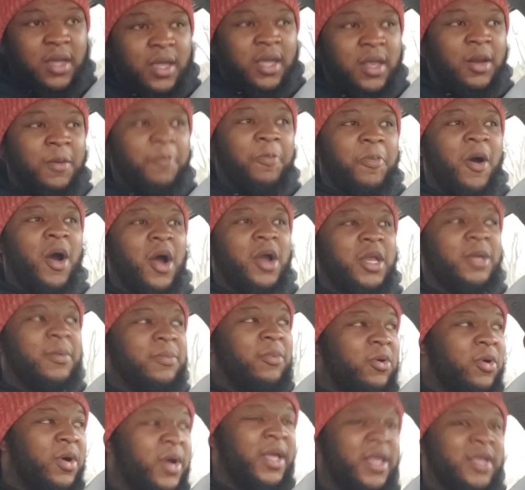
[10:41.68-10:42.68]
and a party
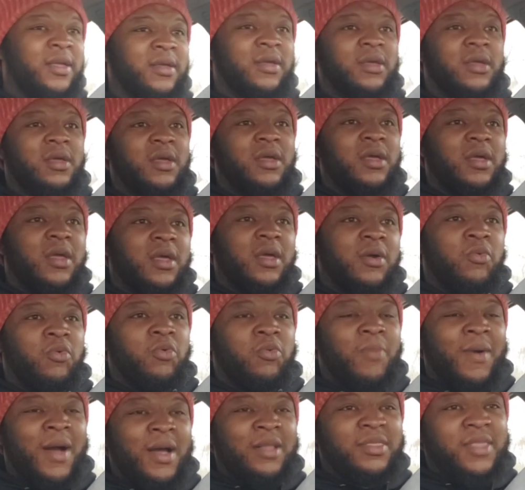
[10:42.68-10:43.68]
boy.
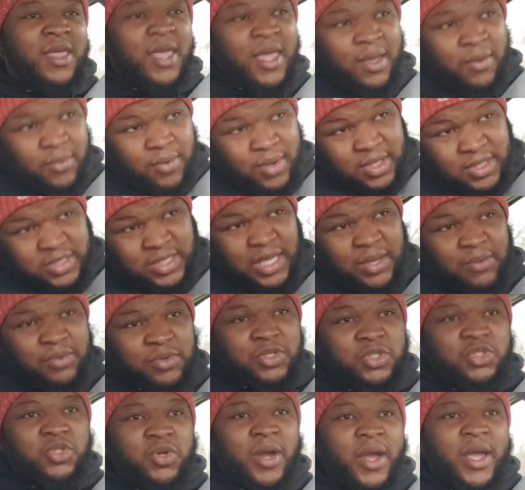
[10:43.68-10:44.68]
Well, my thing was he
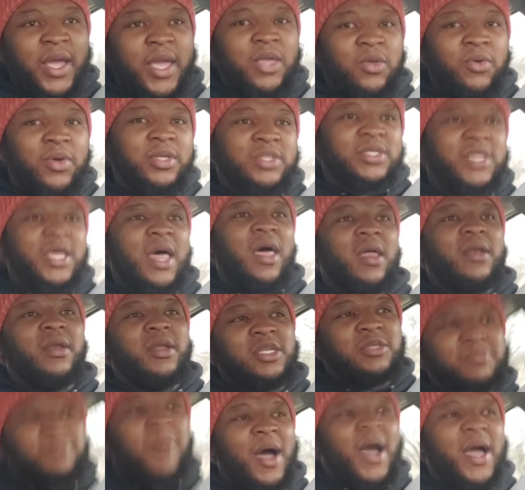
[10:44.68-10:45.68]
was drained. You can tell in
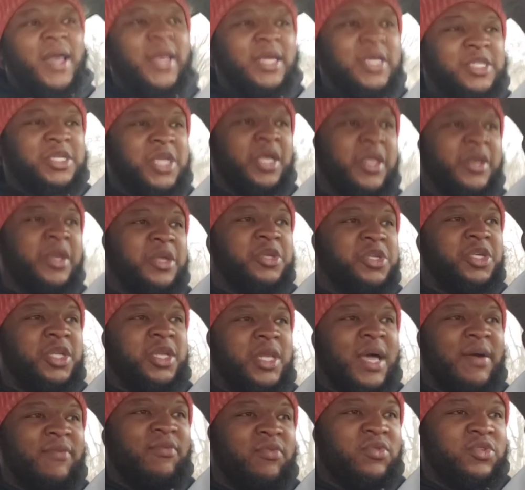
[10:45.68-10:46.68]
his body, his energy
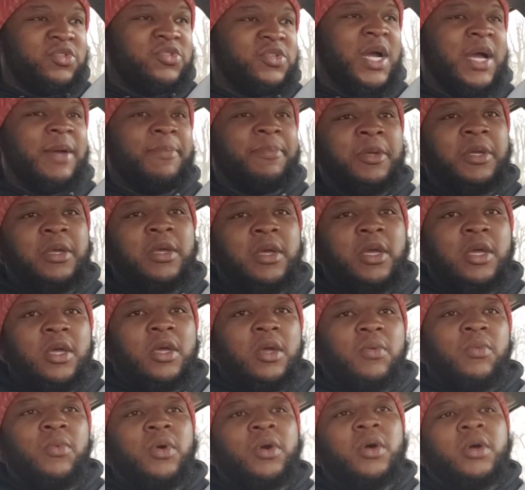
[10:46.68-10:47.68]
level was dropping.
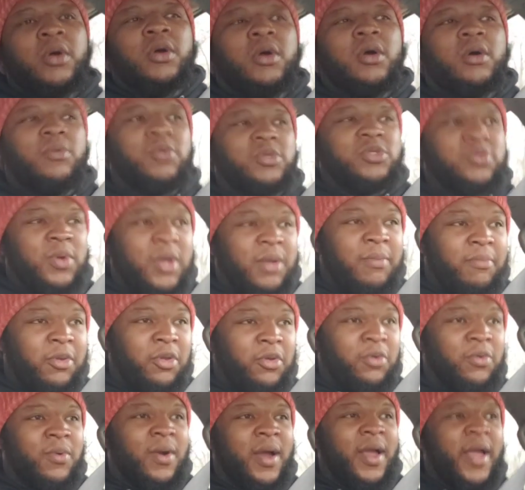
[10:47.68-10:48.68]
When Earl was with
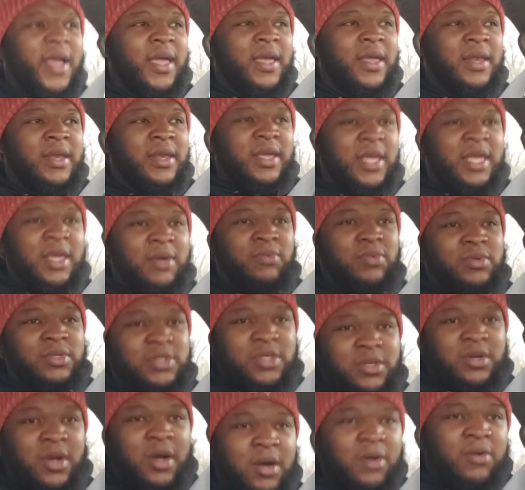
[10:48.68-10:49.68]
Blu-ray and he
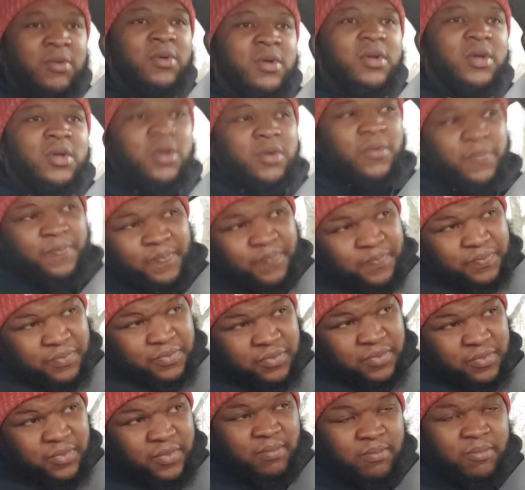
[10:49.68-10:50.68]
was, you know,
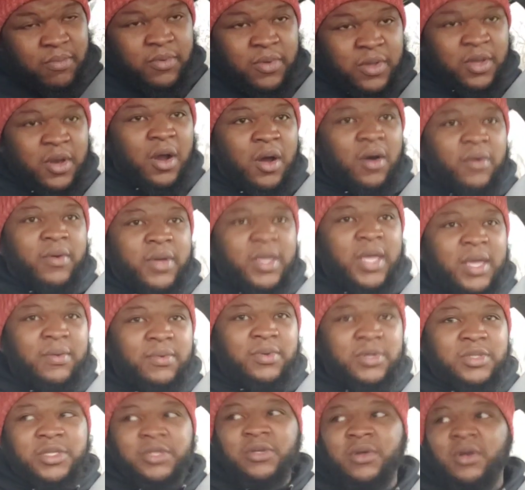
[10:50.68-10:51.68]
you know, he
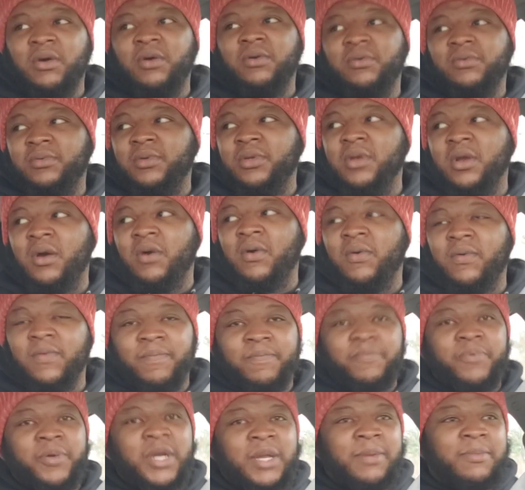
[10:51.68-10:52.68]
was, you know, you know,
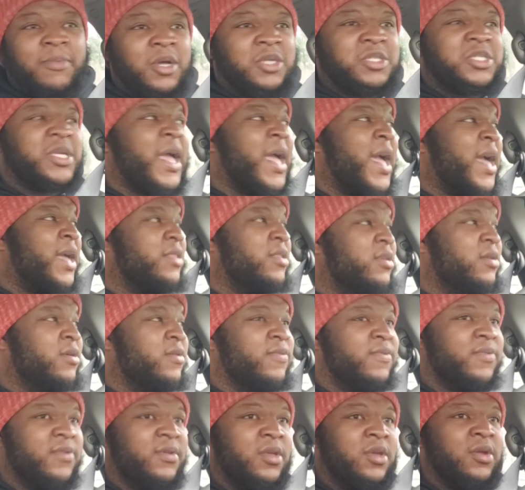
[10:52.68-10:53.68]
pretty much
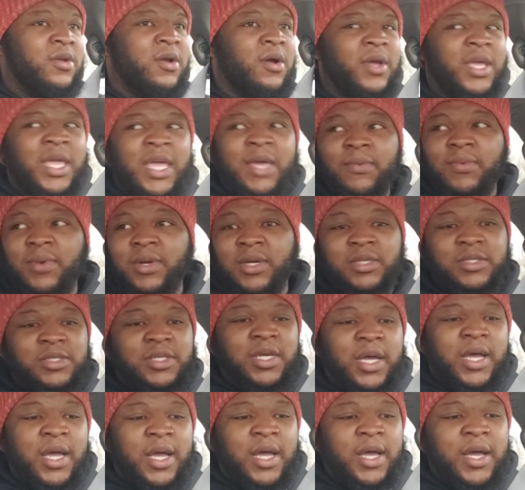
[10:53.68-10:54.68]
active. You know, he was
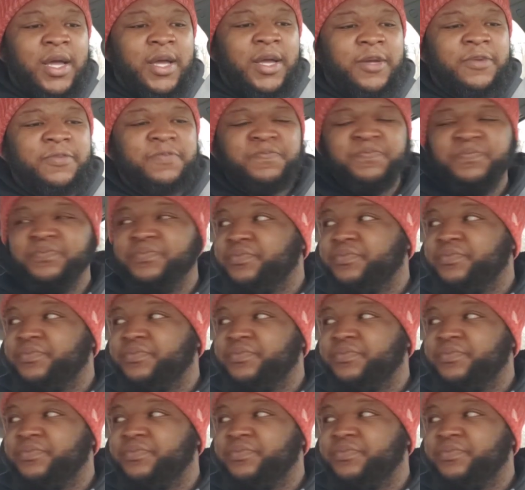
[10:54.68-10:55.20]
uh